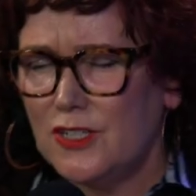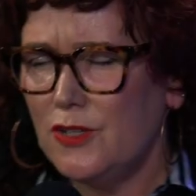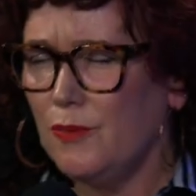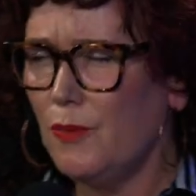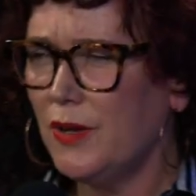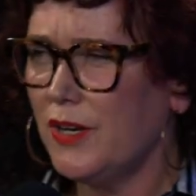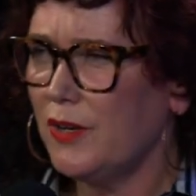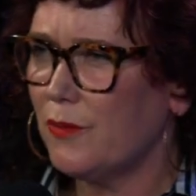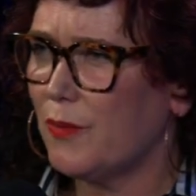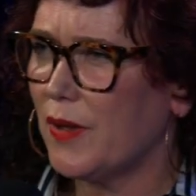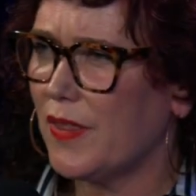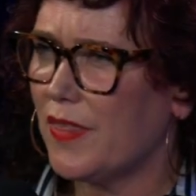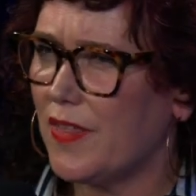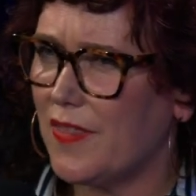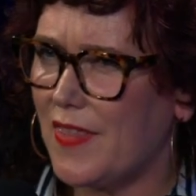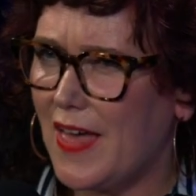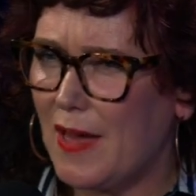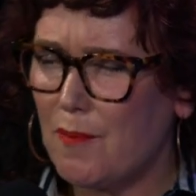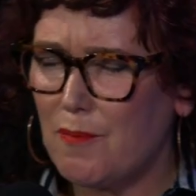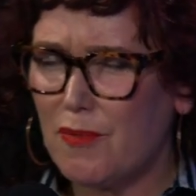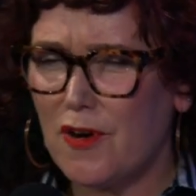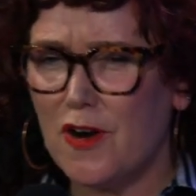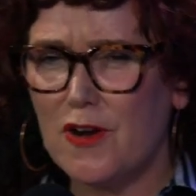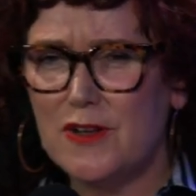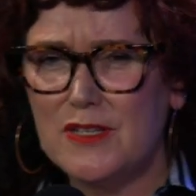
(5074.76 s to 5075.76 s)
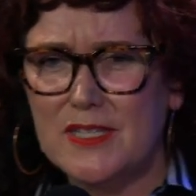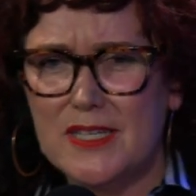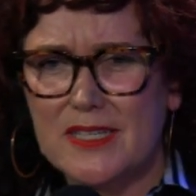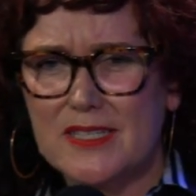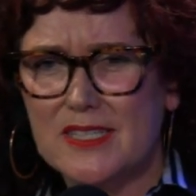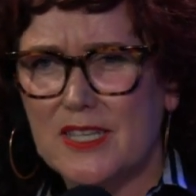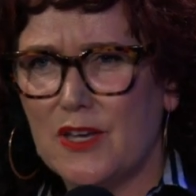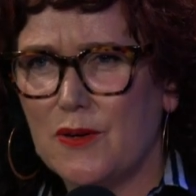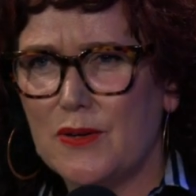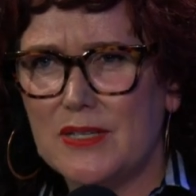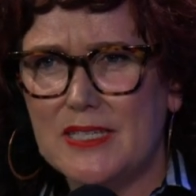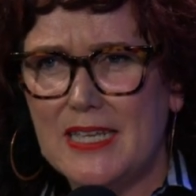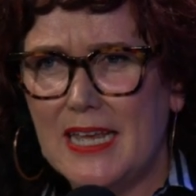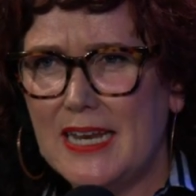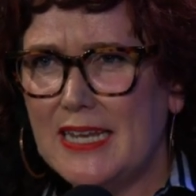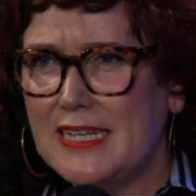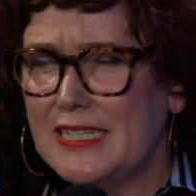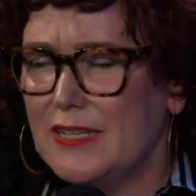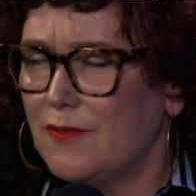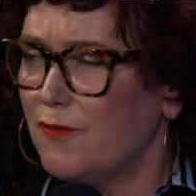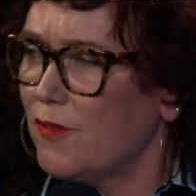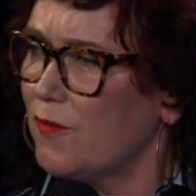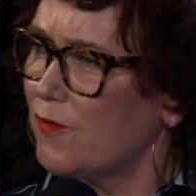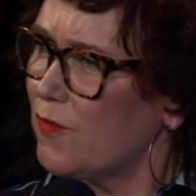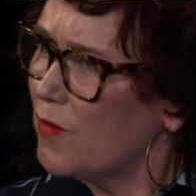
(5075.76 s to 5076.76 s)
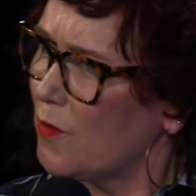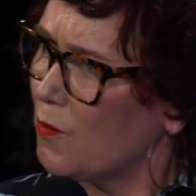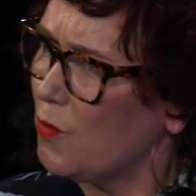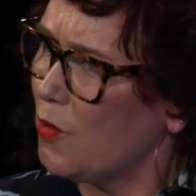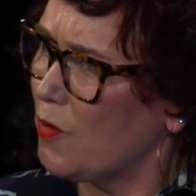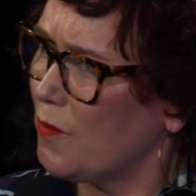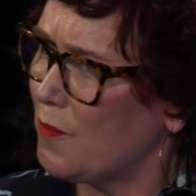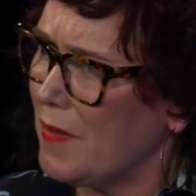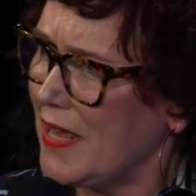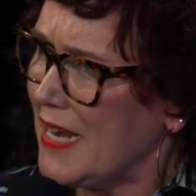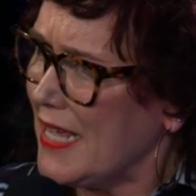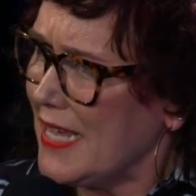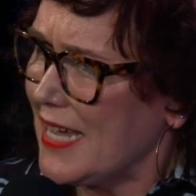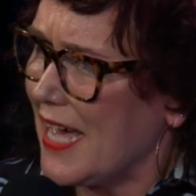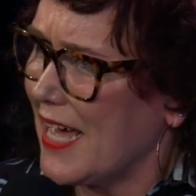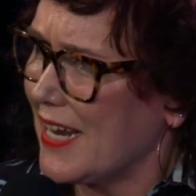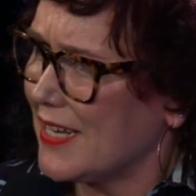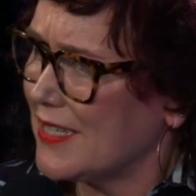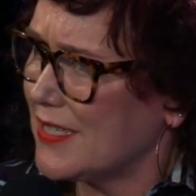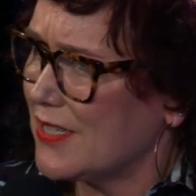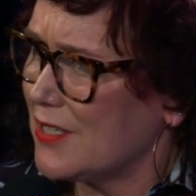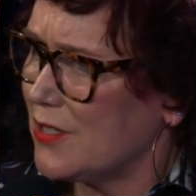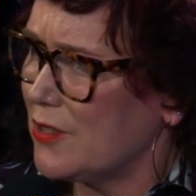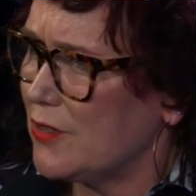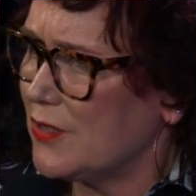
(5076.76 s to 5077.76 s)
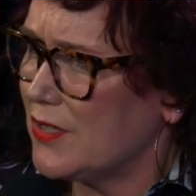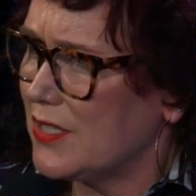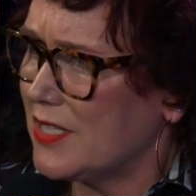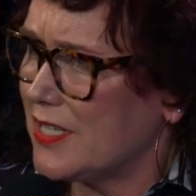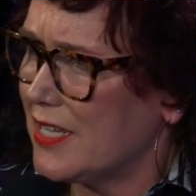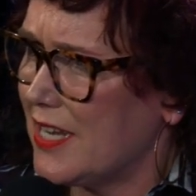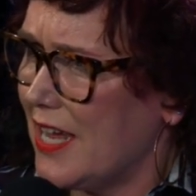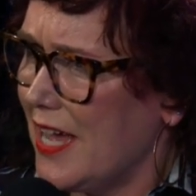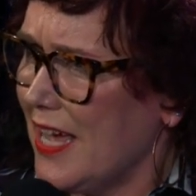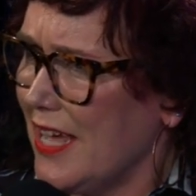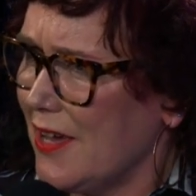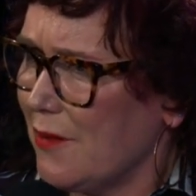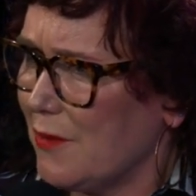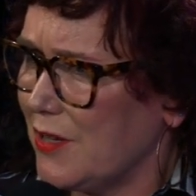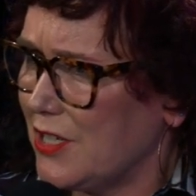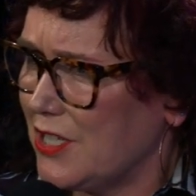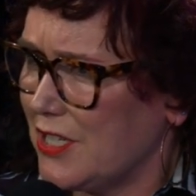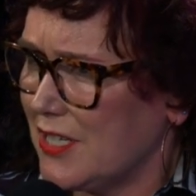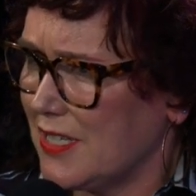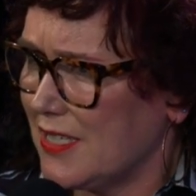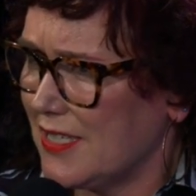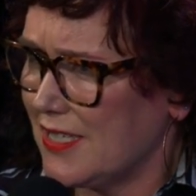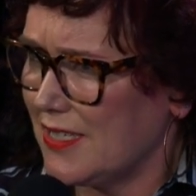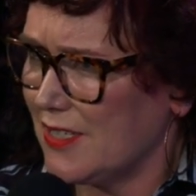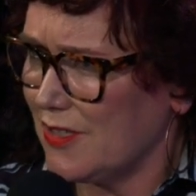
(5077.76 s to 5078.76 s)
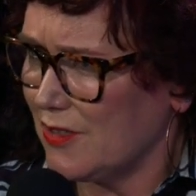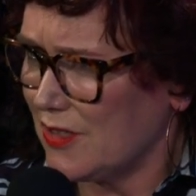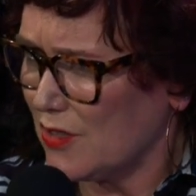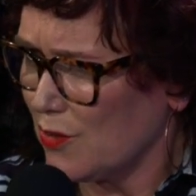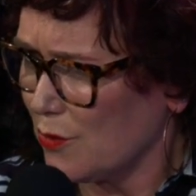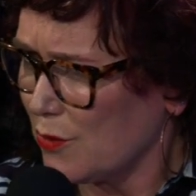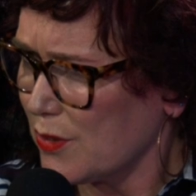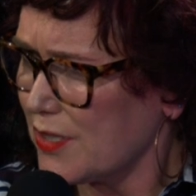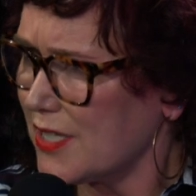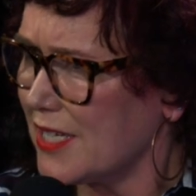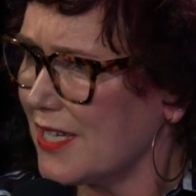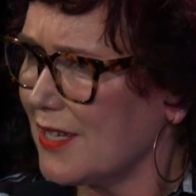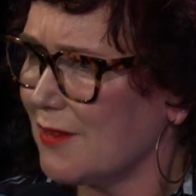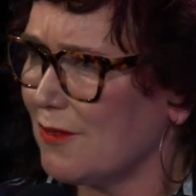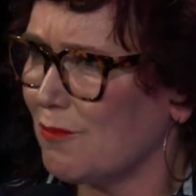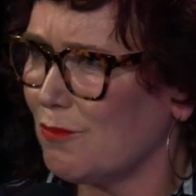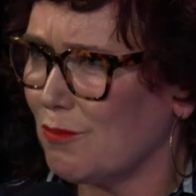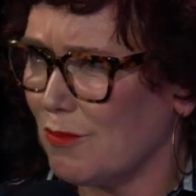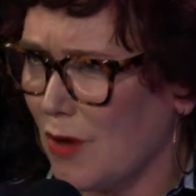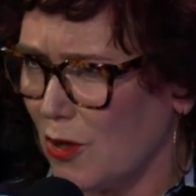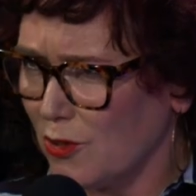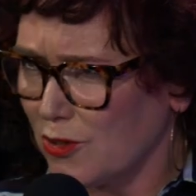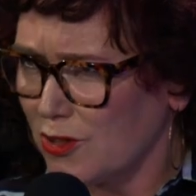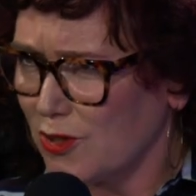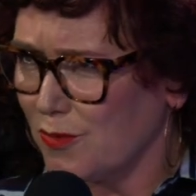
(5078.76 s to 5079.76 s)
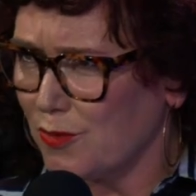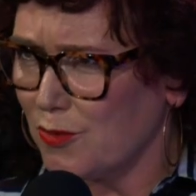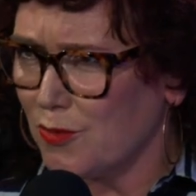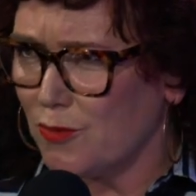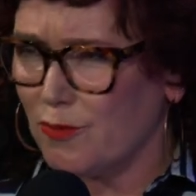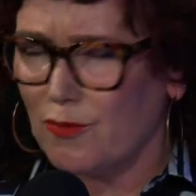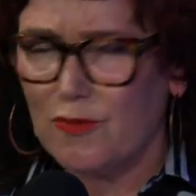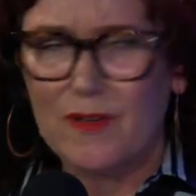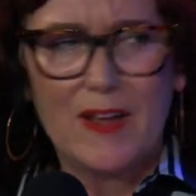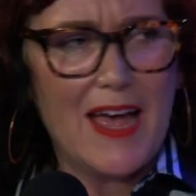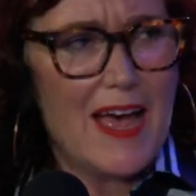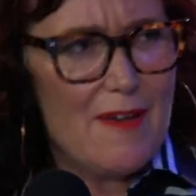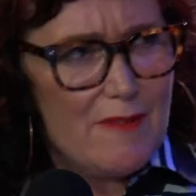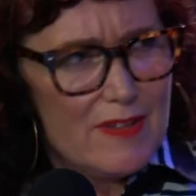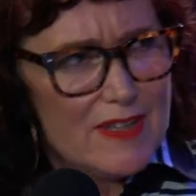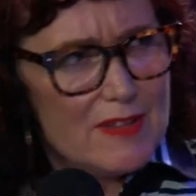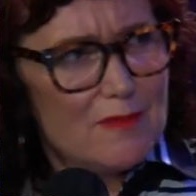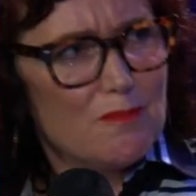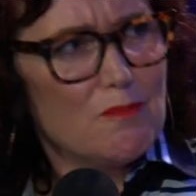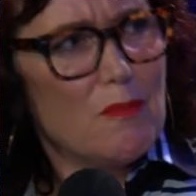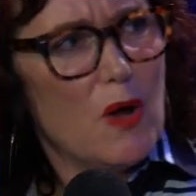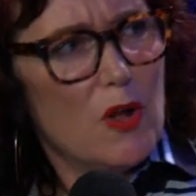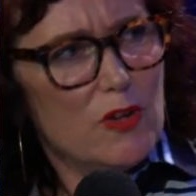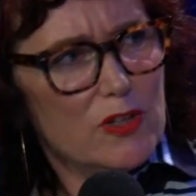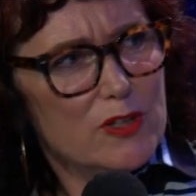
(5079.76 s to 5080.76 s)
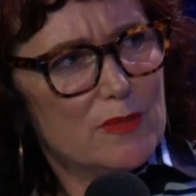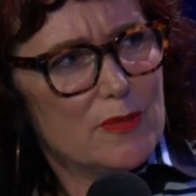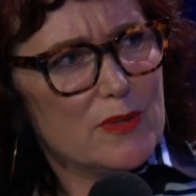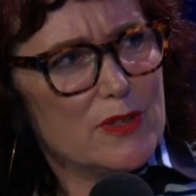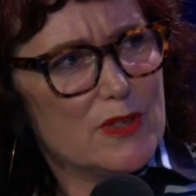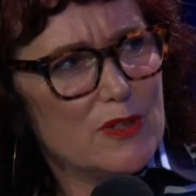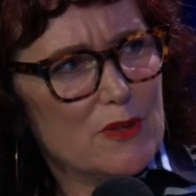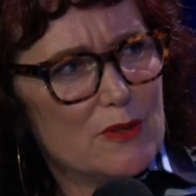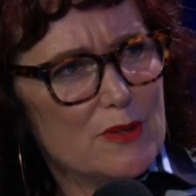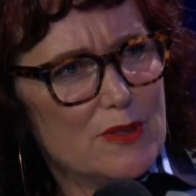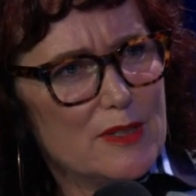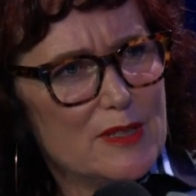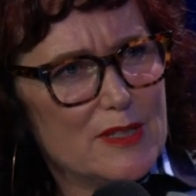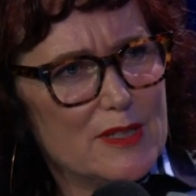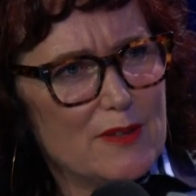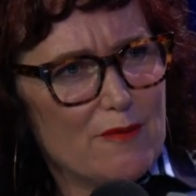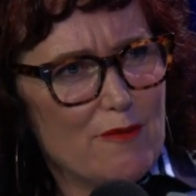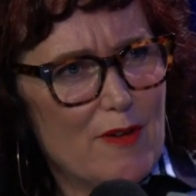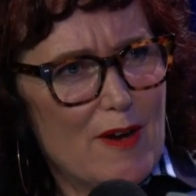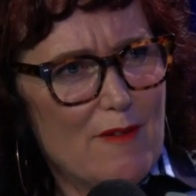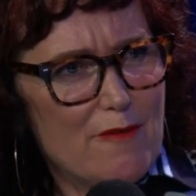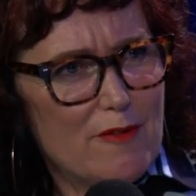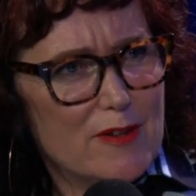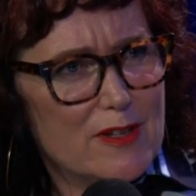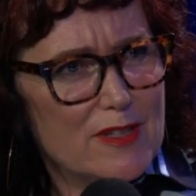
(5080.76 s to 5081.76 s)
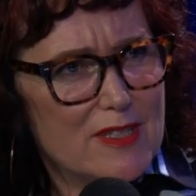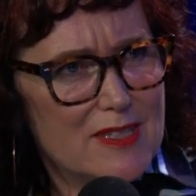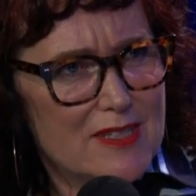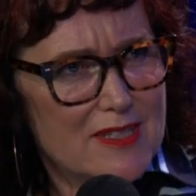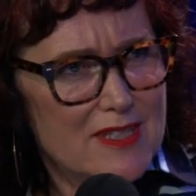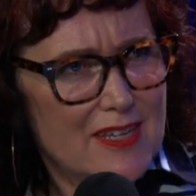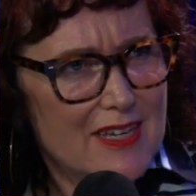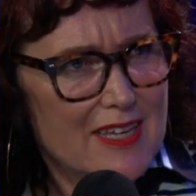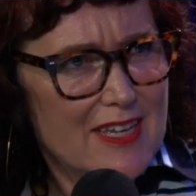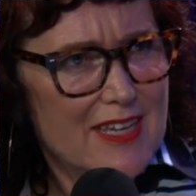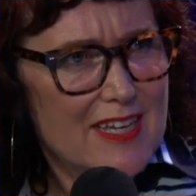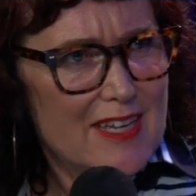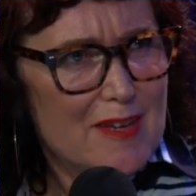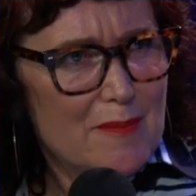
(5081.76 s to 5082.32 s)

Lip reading: I do wonder whether that process, though, is any different from what many artists use today, which is sourcing multiple, having multiple sources of reference,